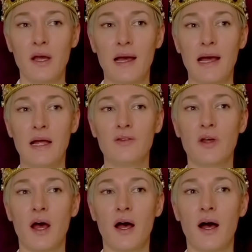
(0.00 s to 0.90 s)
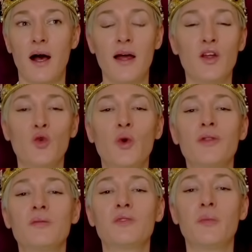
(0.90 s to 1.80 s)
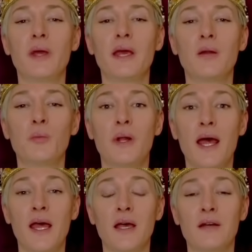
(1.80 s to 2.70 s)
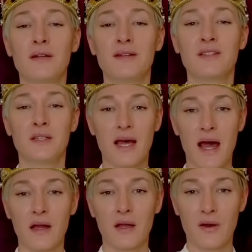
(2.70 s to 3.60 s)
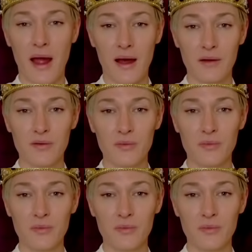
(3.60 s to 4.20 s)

And I don't want them to begin playing to that crowd,